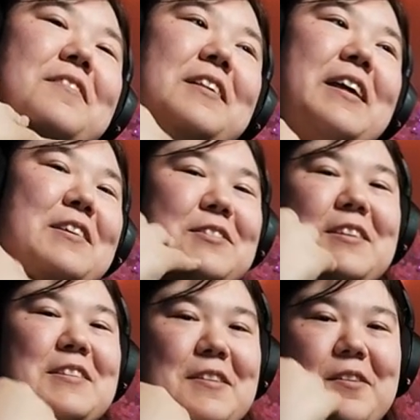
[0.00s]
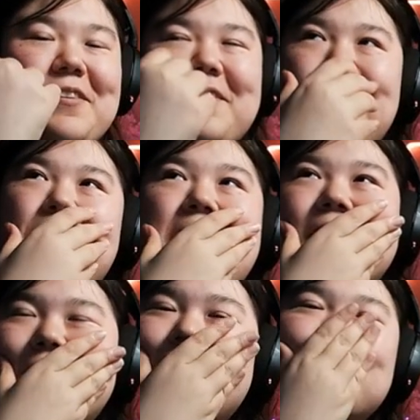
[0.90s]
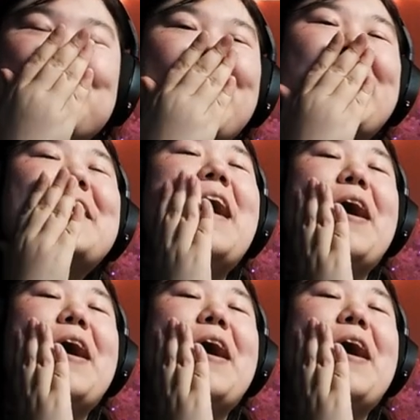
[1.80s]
the latest season, or whatever it is, but,